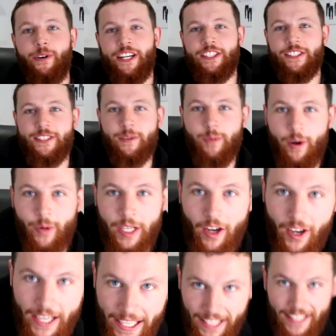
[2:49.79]
impressions on what we
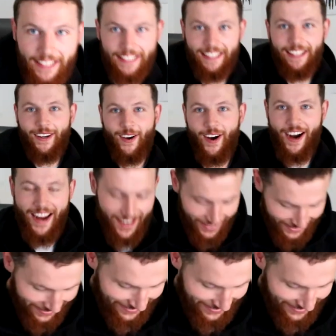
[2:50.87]
got here. Alright?